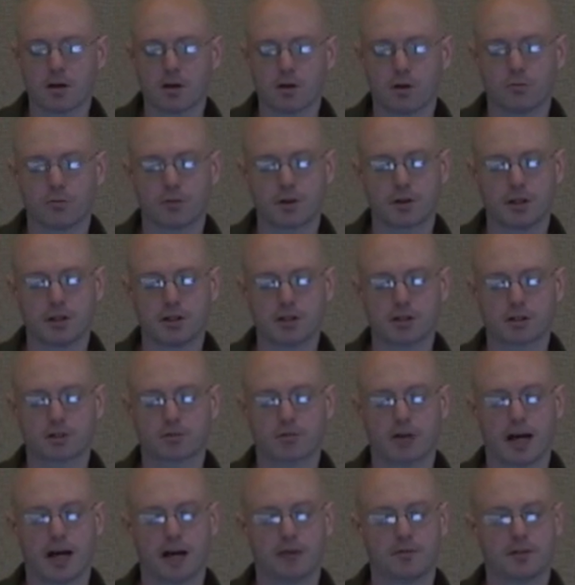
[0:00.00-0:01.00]
What this
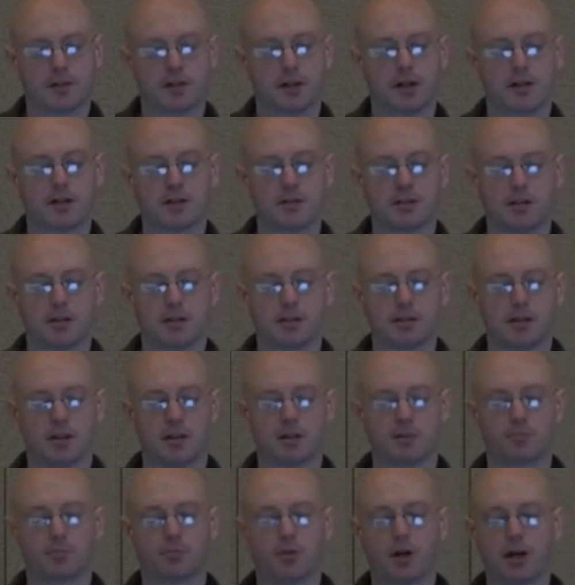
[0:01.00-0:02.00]
graph does is
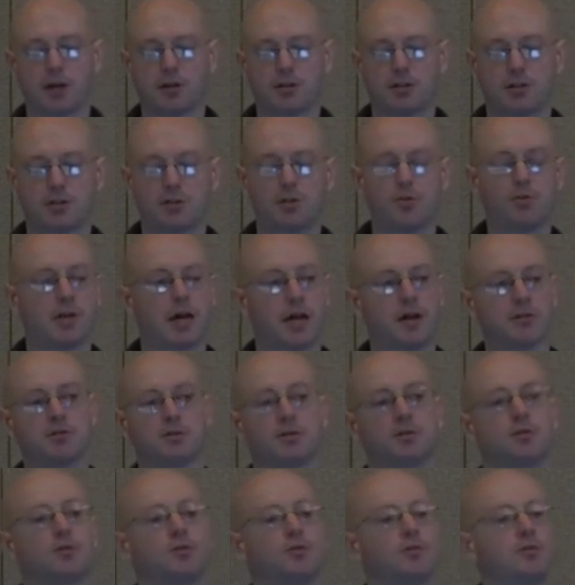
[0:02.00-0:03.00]
it breaks
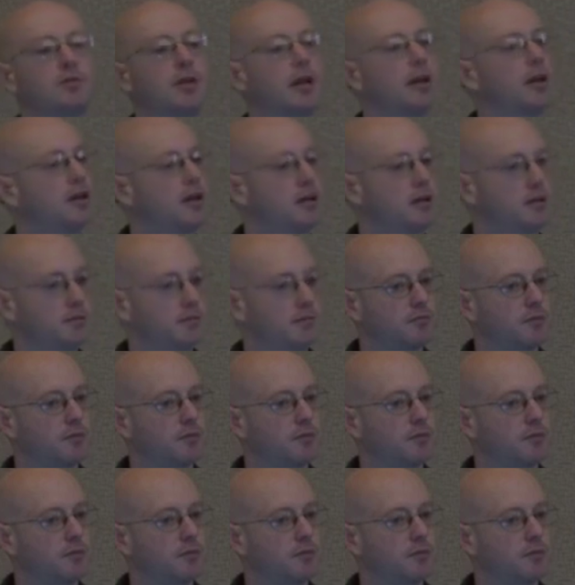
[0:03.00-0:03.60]
2002 data